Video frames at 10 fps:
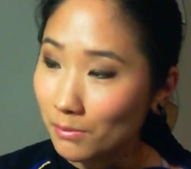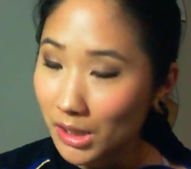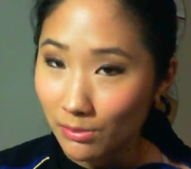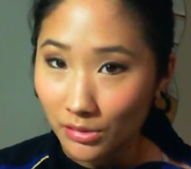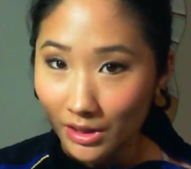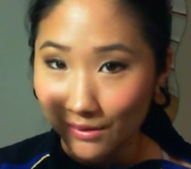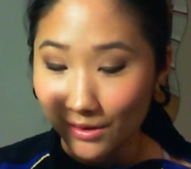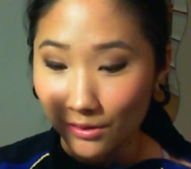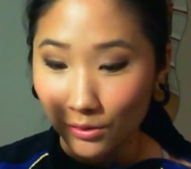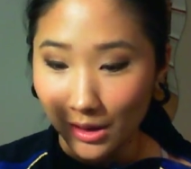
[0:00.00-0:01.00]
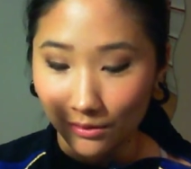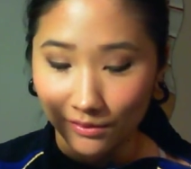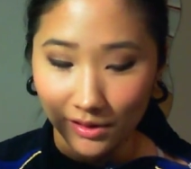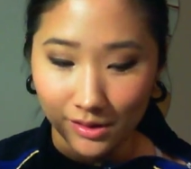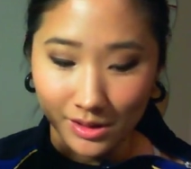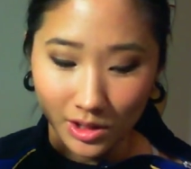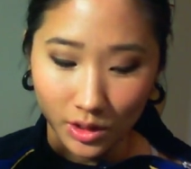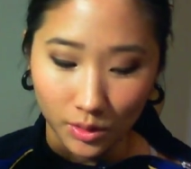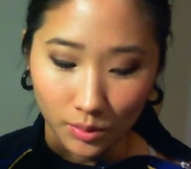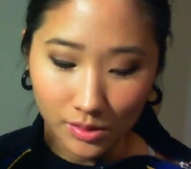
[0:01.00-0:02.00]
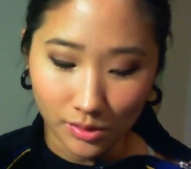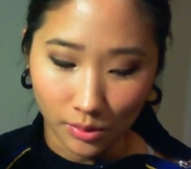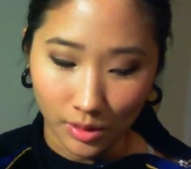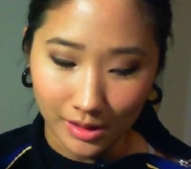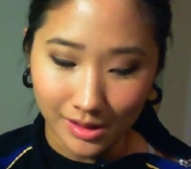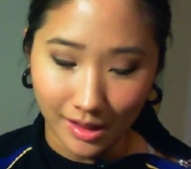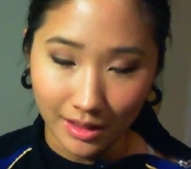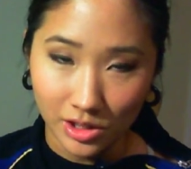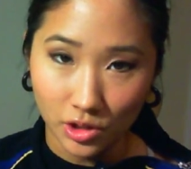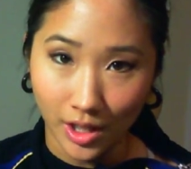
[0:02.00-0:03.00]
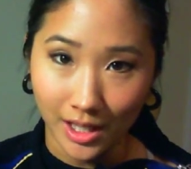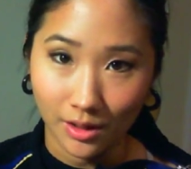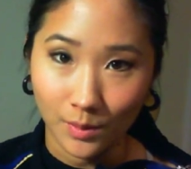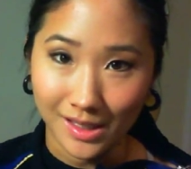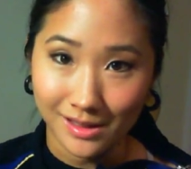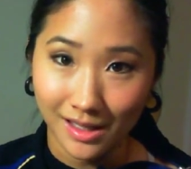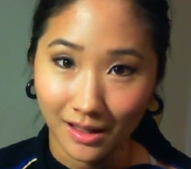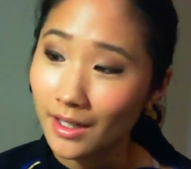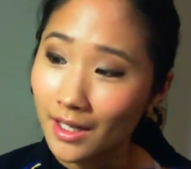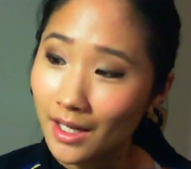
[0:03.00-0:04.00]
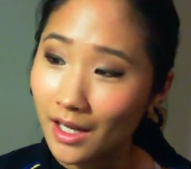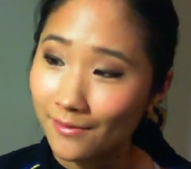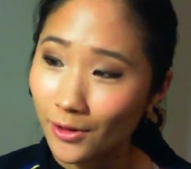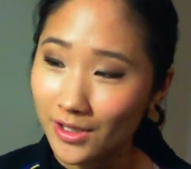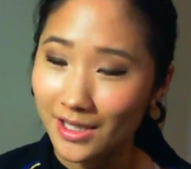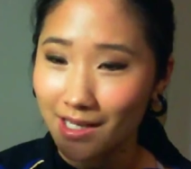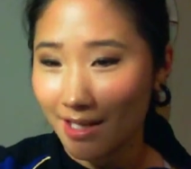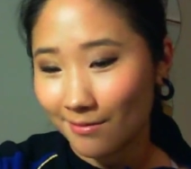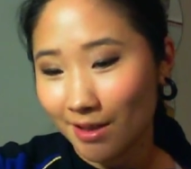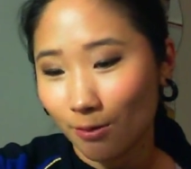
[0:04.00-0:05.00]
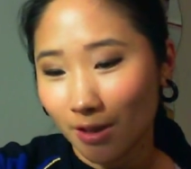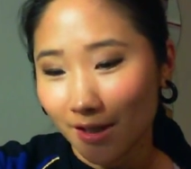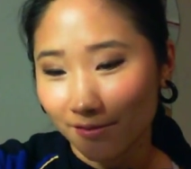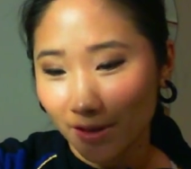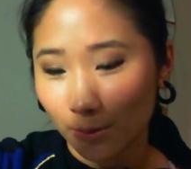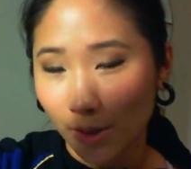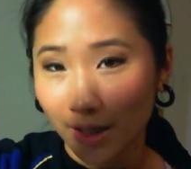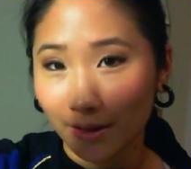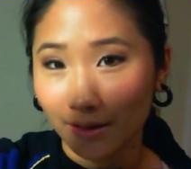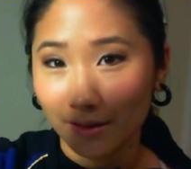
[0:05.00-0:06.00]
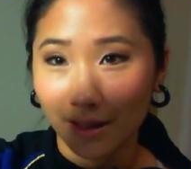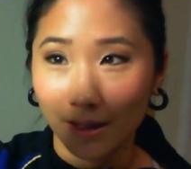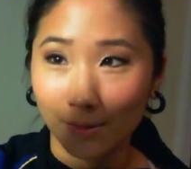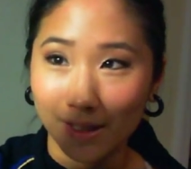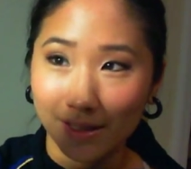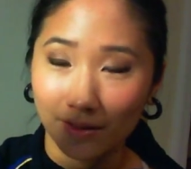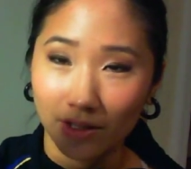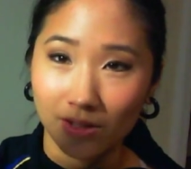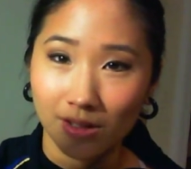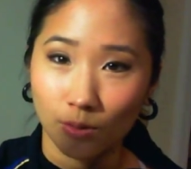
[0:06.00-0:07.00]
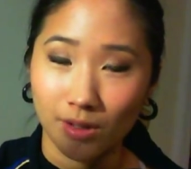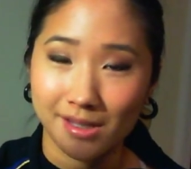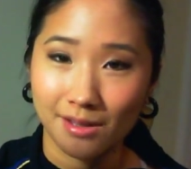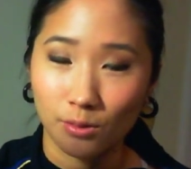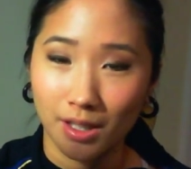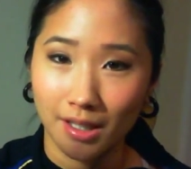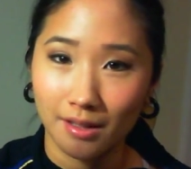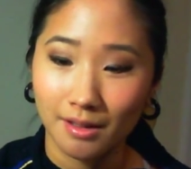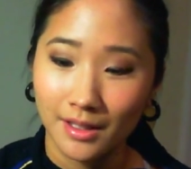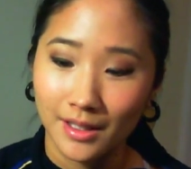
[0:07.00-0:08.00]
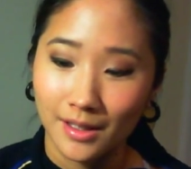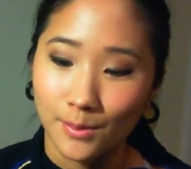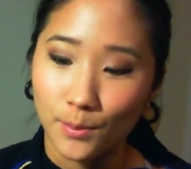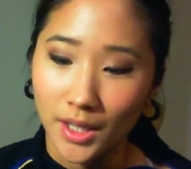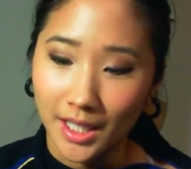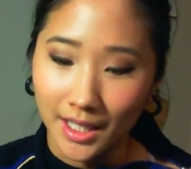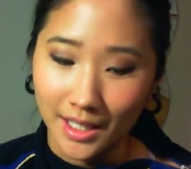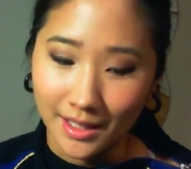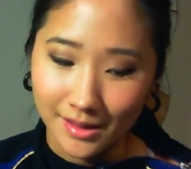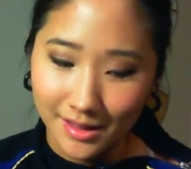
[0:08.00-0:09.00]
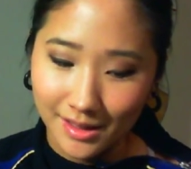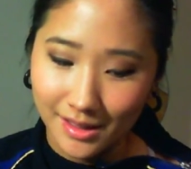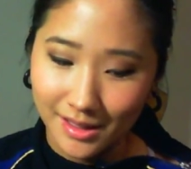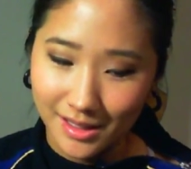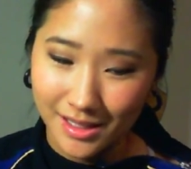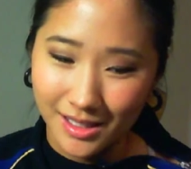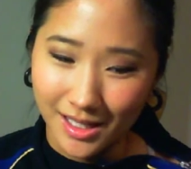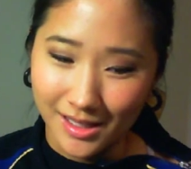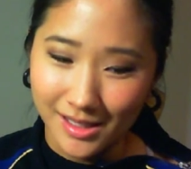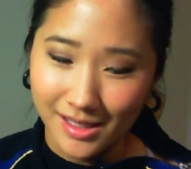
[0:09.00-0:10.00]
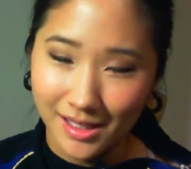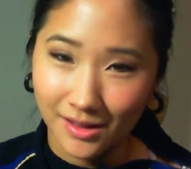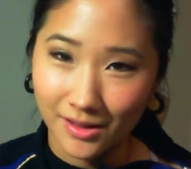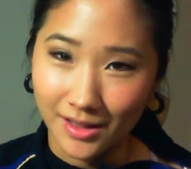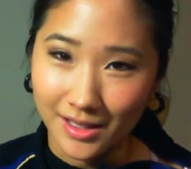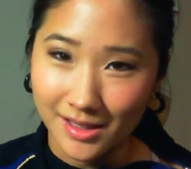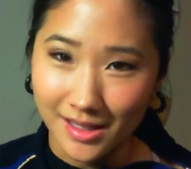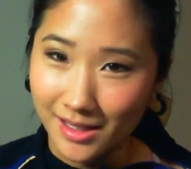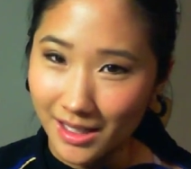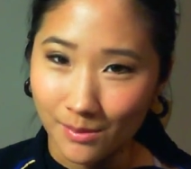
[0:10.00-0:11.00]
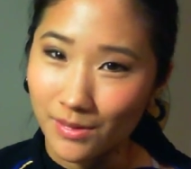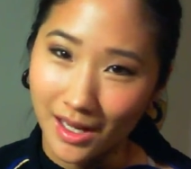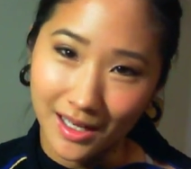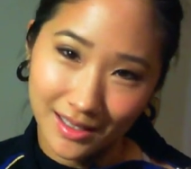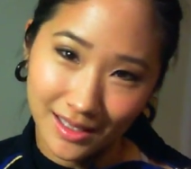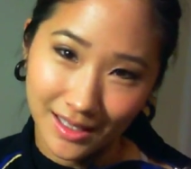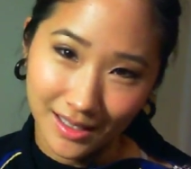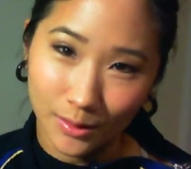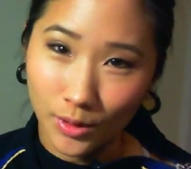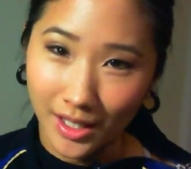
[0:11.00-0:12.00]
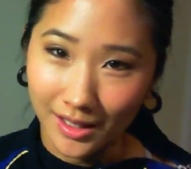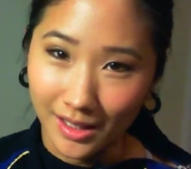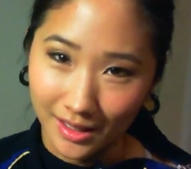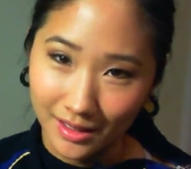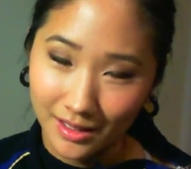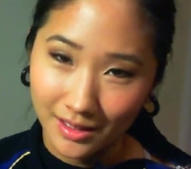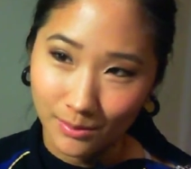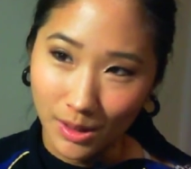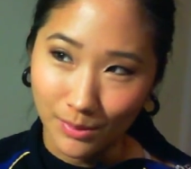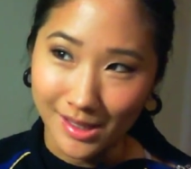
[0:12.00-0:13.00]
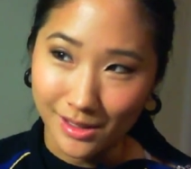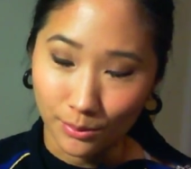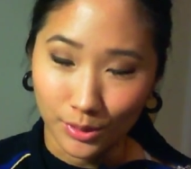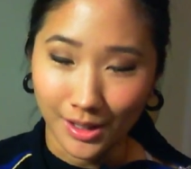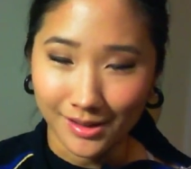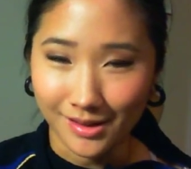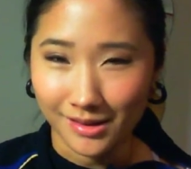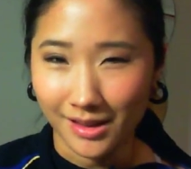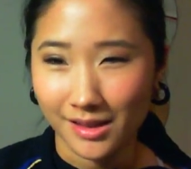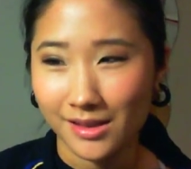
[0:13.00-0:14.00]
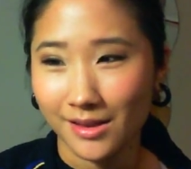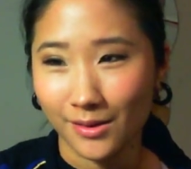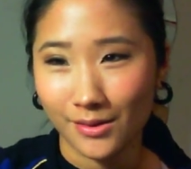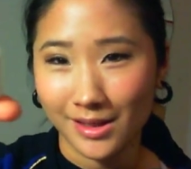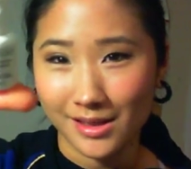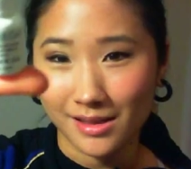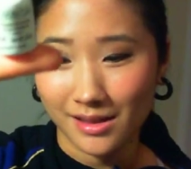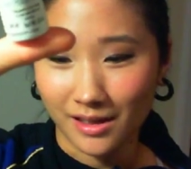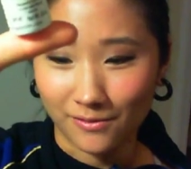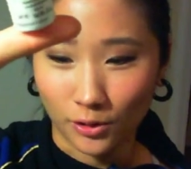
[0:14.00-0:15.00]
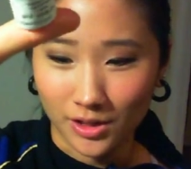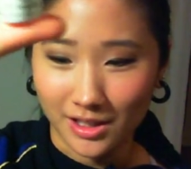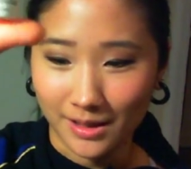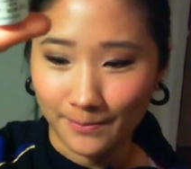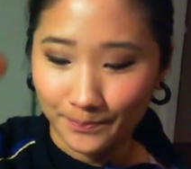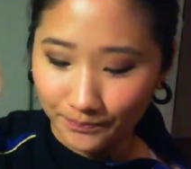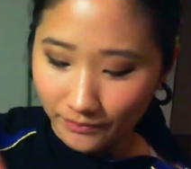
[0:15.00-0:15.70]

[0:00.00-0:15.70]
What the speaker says: people gave it great reviews too, so I decided to try it out myself. Unfortunately, it didn't really work out very well. I still use it once in a while, but it doesn't keep the acne away like my benzoyl peroxide does, so that's unfortunate.